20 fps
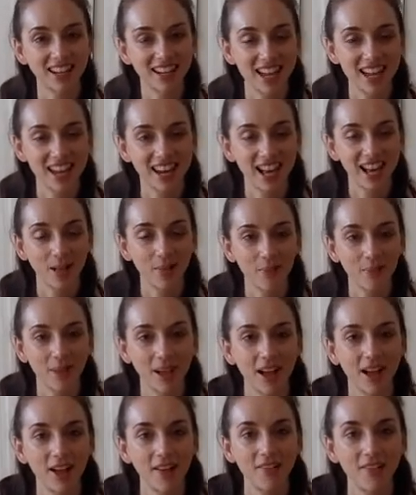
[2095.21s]
Inhale,
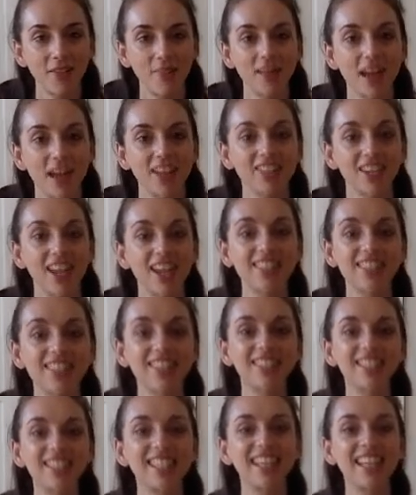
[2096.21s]
puff up that
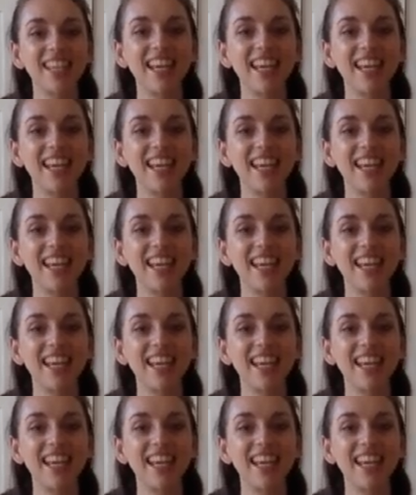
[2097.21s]
chest.